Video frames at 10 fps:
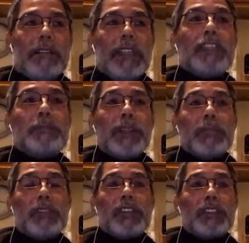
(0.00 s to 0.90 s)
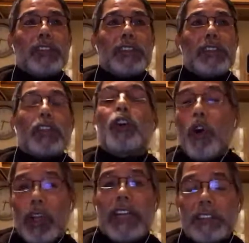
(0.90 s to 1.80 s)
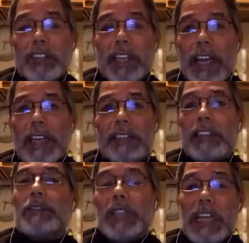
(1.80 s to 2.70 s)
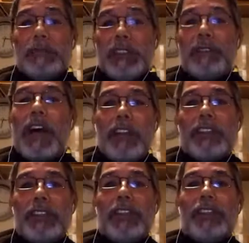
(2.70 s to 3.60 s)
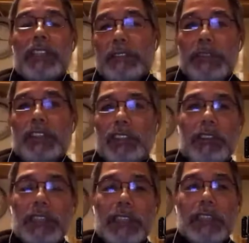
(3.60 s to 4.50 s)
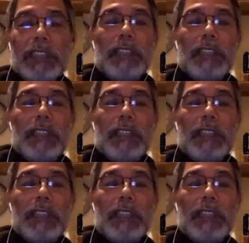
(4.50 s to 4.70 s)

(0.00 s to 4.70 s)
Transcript: Elizabeth would just call out the shines, and we'd follow her and we'd do it.